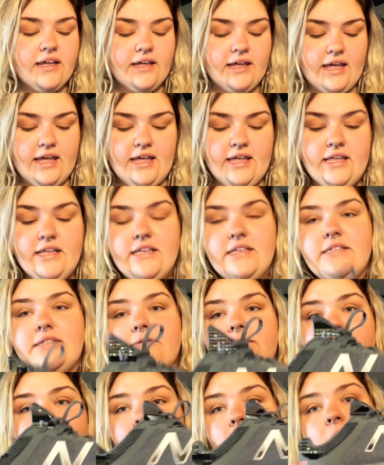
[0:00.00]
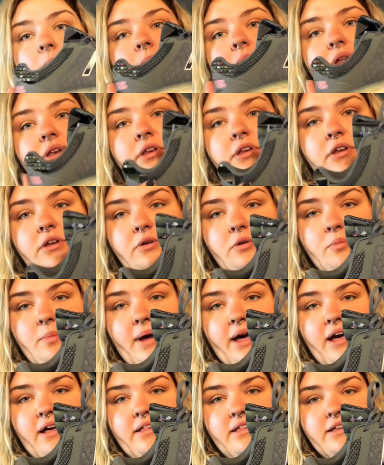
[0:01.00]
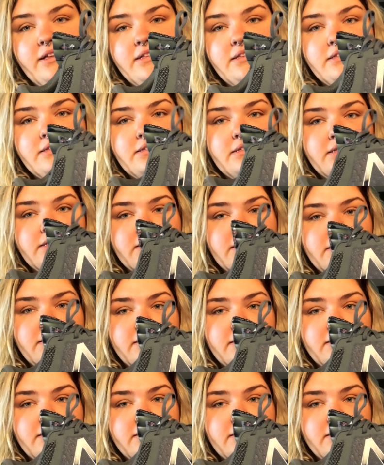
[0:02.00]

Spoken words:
is from New Balance.